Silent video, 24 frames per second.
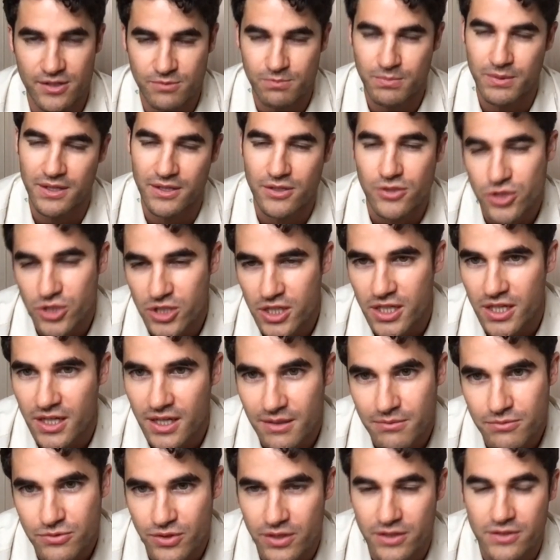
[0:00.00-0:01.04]
It's being
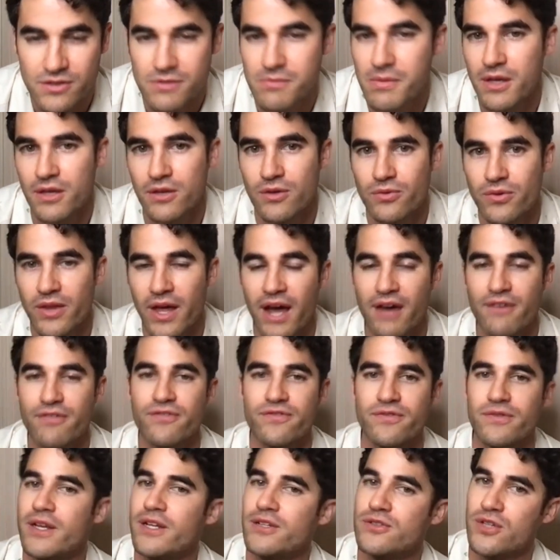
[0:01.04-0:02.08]
cheeky. I'm trying to make you
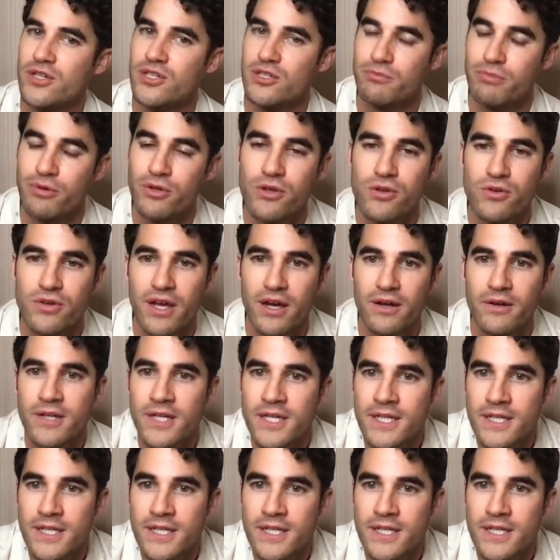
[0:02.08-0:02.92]
laugh, not trying to put you down.